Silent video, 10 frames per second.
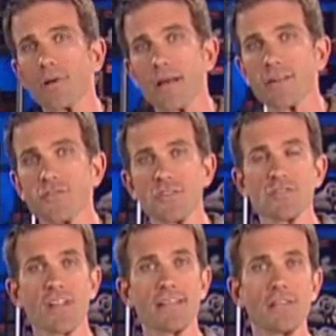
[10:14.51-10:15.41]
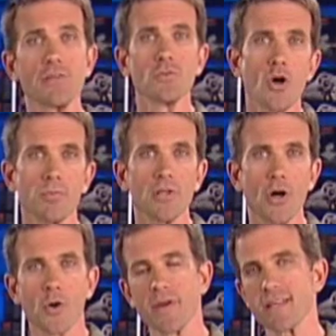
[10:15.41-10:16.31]
products just like the global
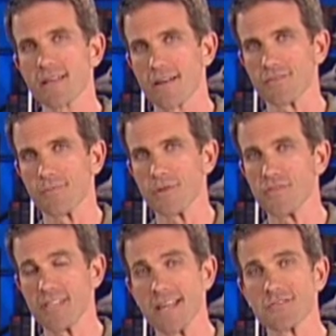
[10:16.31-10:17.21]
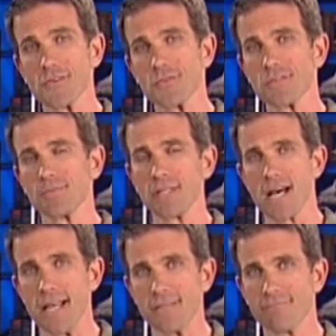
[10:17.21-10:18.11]
OE customers Denso
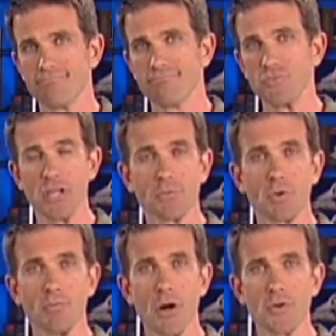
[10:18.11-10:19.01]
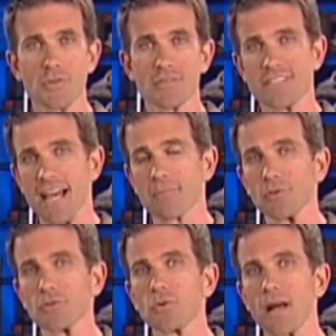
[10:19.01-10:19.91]
supplies. General Motors,
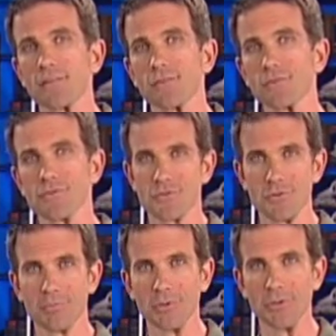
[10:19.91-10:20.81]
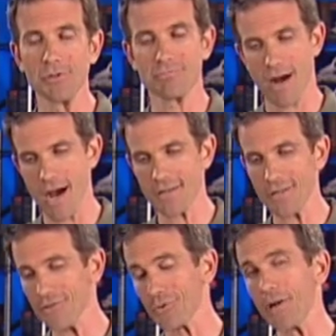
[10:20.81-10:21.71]
Daimler Chrysler, Subaru, Honda,
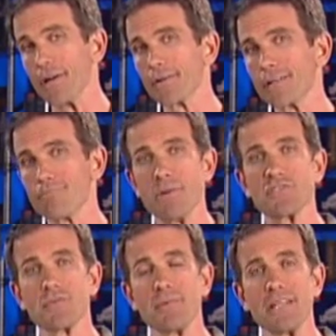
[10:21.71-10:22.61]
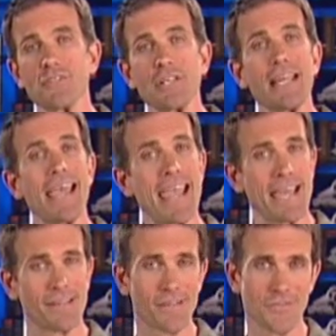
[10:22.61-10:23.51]
Toyota, Mitsubishi,
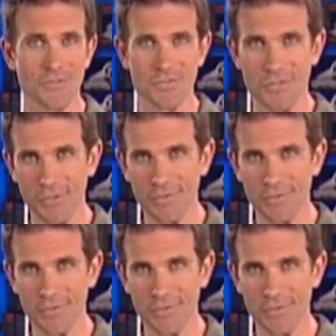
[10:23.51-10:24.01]
and Isuzu.